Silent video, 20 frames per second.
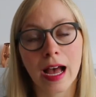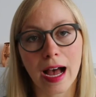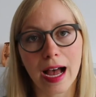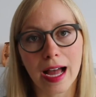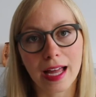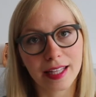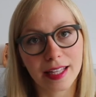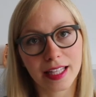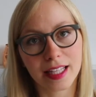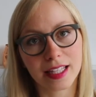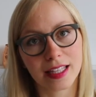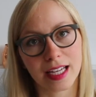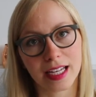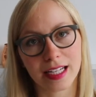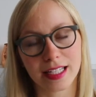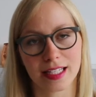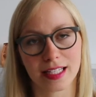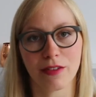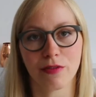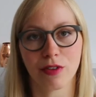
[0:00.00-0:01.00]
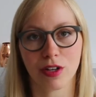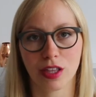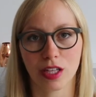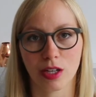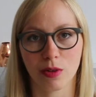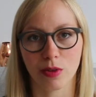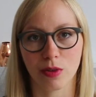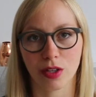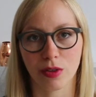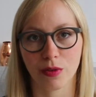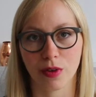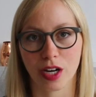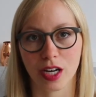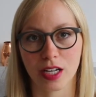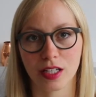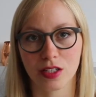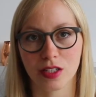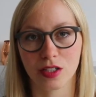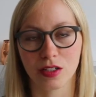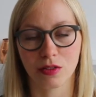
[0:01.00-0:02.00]
I think that is everything with
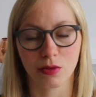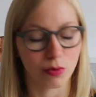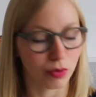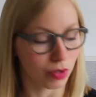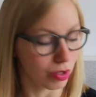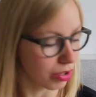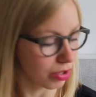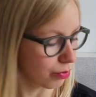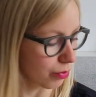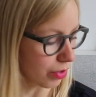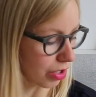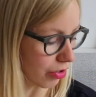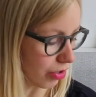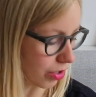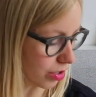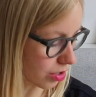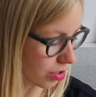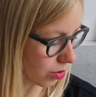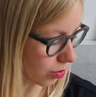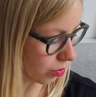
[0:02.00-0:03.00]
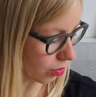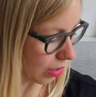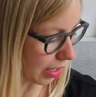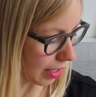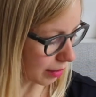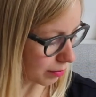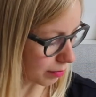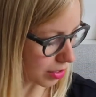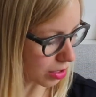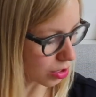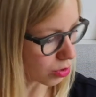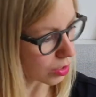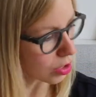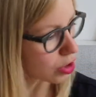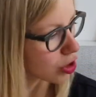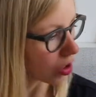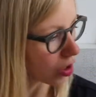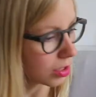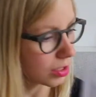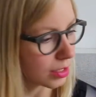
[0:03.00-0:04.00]
regards to
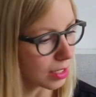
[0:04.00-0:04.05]
administration.